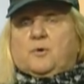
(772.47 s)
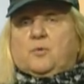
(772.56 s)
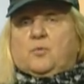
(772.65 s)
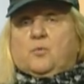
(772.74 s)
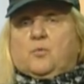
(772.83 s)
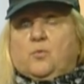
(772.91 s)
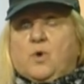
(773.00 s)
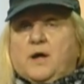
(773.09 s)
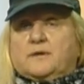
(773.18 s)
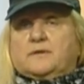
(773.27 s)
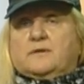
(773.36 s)

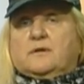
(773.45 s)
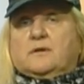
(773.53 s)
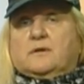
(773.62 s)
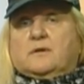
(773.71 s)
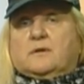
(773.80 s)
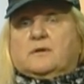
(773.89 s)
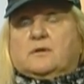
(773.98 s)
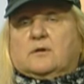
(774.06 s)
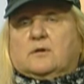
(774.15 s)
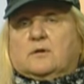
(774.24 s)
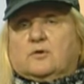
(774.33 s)
one
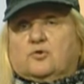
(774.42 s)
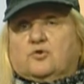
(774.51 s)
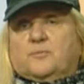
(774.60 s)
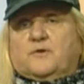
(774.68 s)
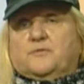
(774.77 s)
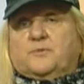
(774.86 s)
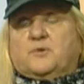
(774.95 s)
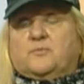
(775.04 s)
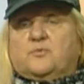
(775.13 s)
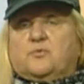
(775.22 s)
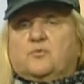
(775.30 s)
group of
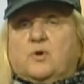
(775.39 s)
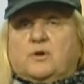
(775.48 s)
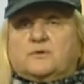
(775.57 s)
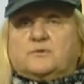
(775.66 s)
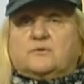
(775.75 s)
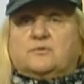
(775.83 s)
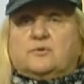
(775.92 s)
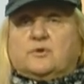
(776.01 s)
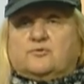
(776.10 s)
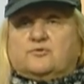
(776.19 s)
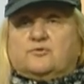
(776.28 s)
people want to
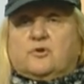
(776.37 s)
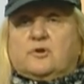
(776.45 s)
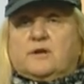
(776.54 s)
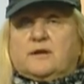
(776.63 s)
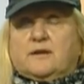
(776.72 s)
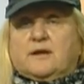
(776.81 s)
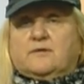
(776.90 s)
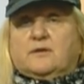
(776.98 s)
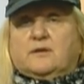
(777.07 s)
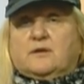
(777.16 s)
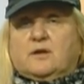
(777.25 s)
control
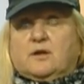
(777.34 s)
another